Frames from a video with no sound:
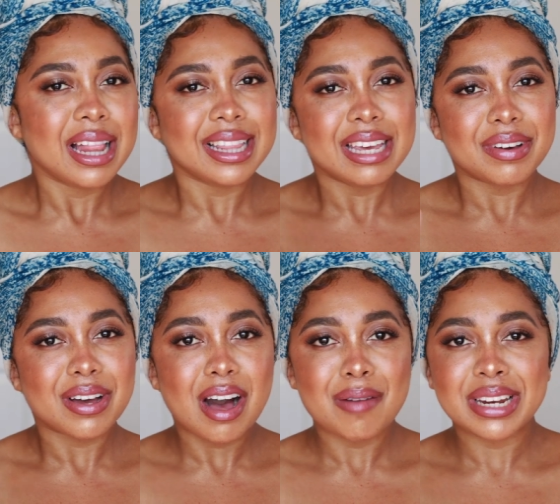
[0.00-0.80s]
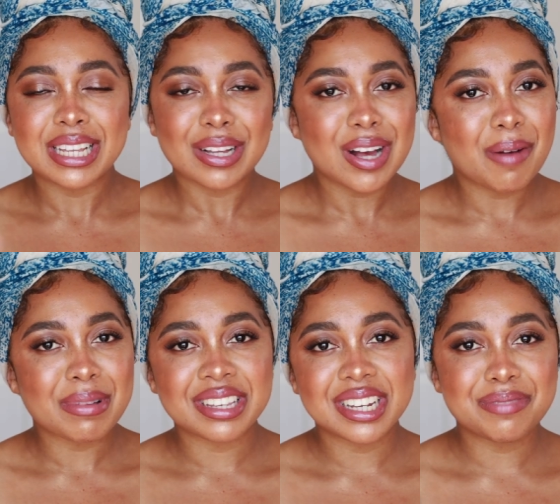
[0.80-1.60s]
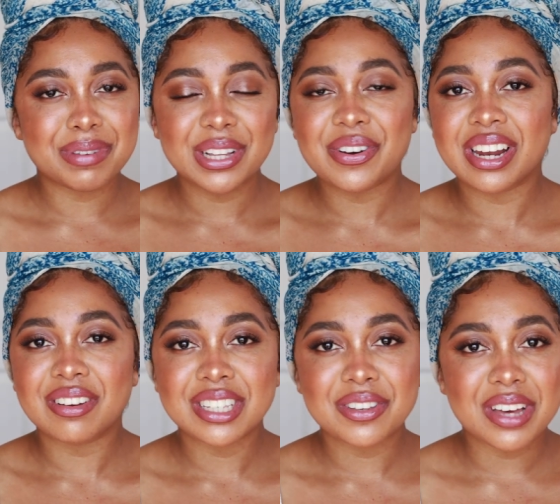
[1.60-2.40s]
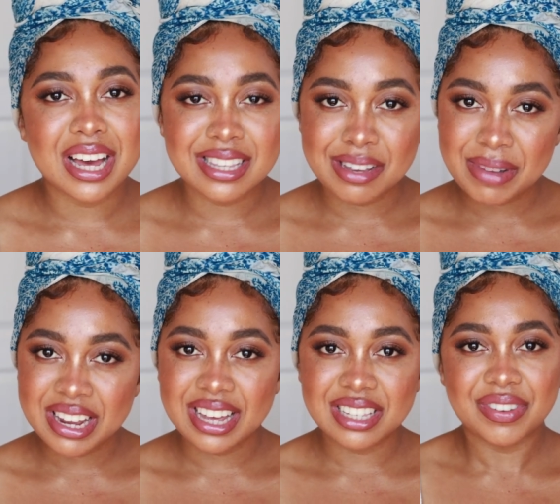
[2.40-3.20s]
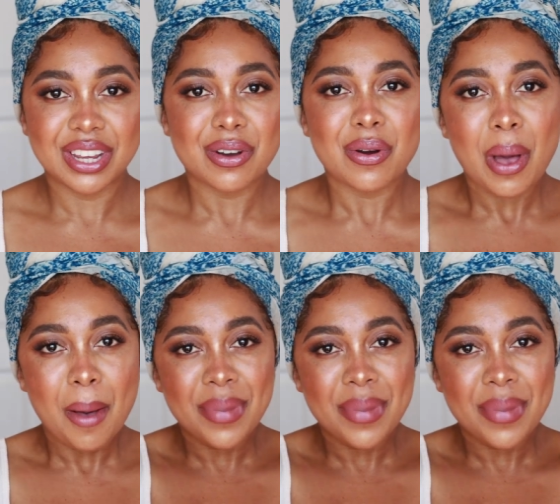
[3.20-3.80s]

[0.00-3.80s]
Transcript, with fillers: Leave a comment in the comment section below and I'll see you guys in my next video.